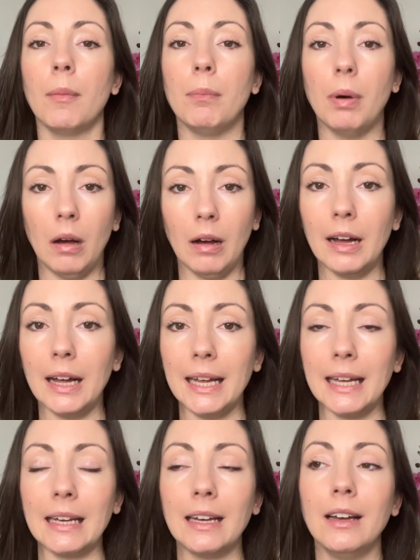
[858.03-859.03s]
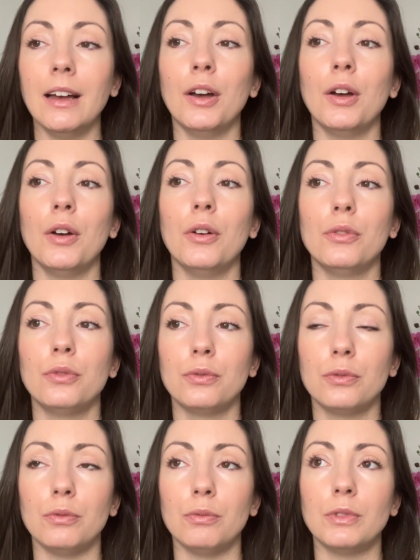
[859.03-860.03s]
by
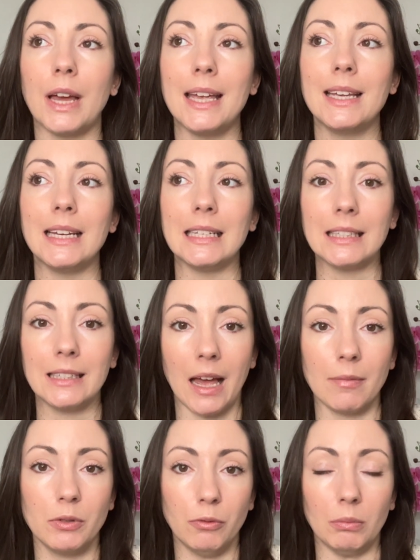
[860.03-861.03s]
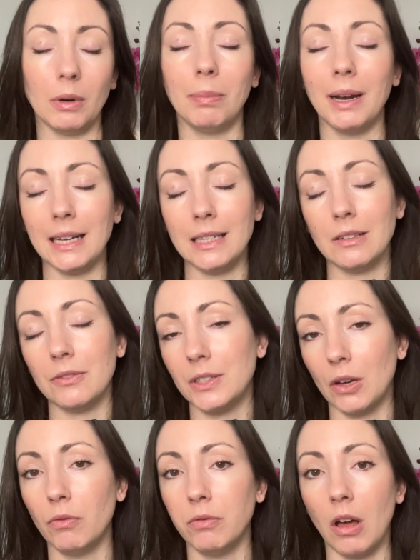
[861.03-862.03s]
taking steps from a place of
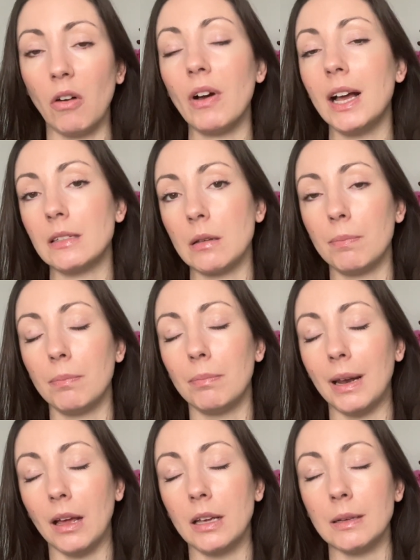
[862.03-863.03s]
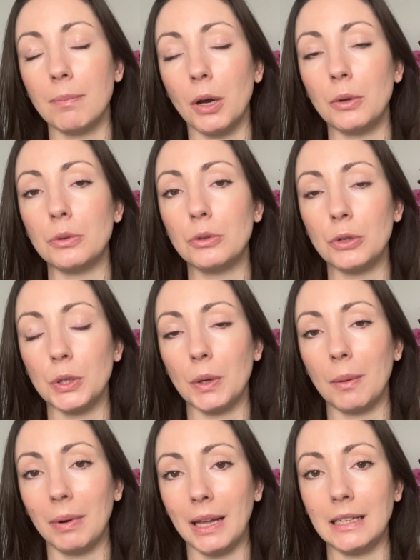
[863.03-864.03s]
self-love as opposed to
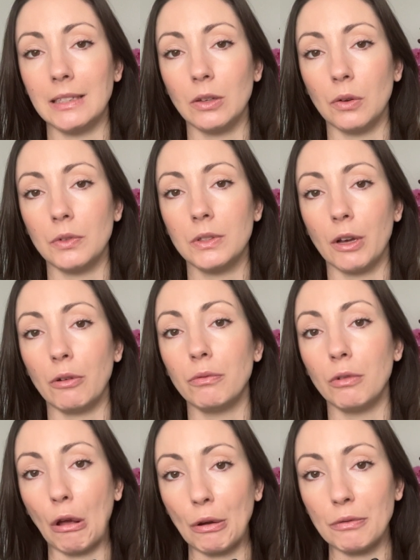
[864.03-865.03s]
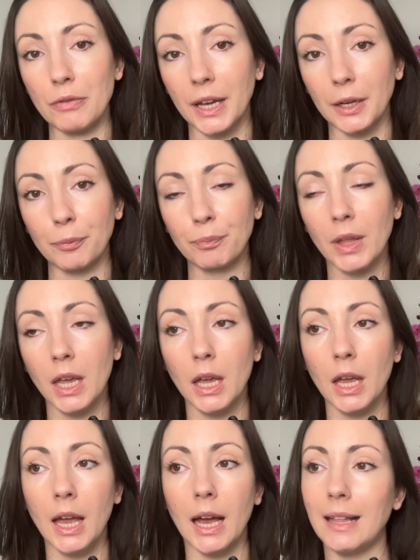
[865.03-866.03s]
a place of self-loathing.
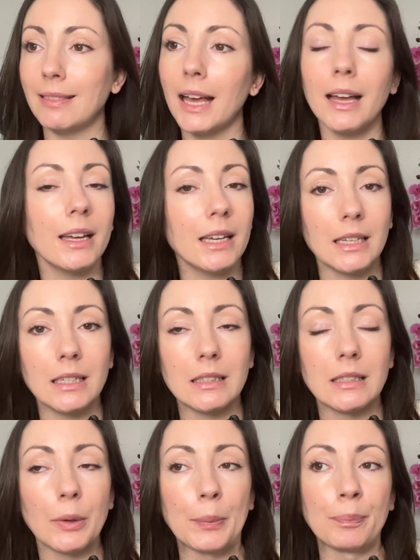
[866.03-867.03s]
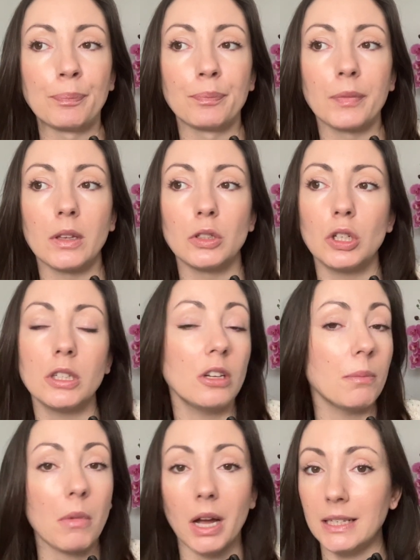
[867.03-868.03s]
And that is just
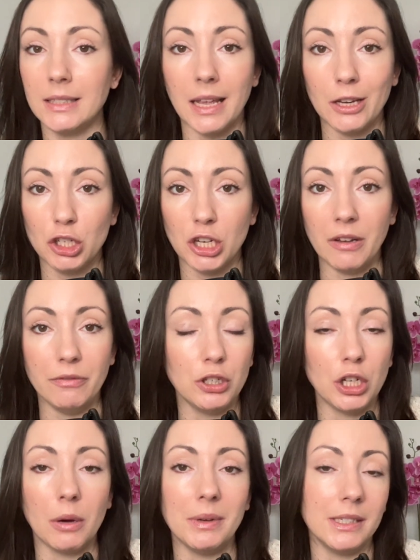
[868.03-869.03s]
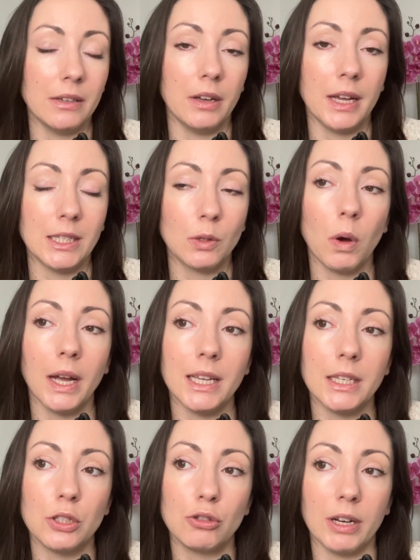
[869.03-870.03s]
a mindset shift. It's quite
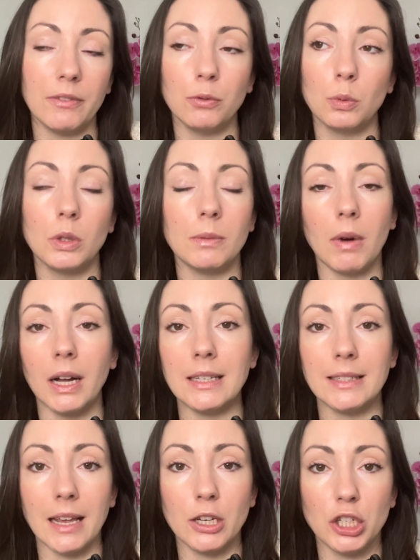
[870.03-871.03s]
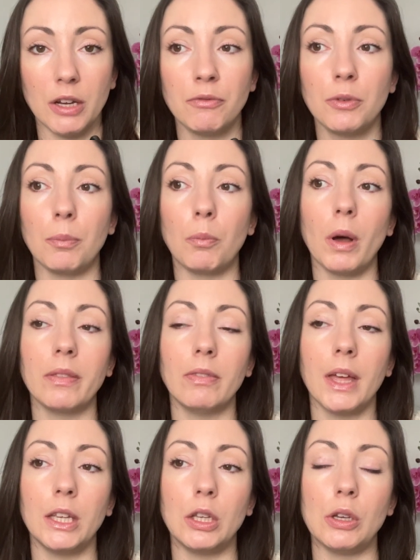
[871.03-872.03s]
a straightforward mindset shift, and one
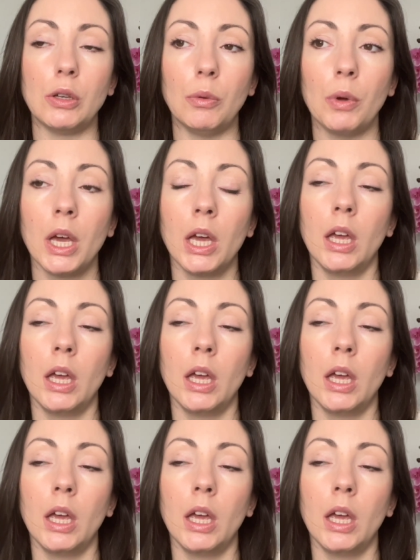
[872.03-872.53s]
that you